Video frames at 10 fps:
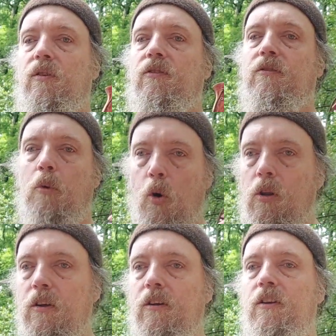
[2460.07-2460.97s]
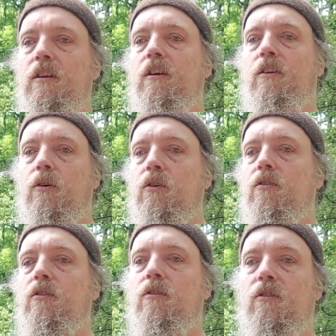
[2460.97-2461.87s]
smaller than I
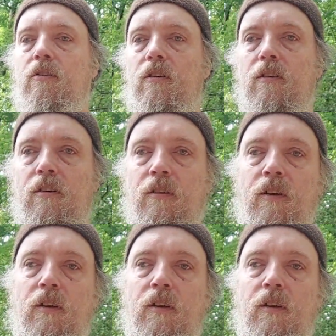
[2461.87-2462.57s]
thought it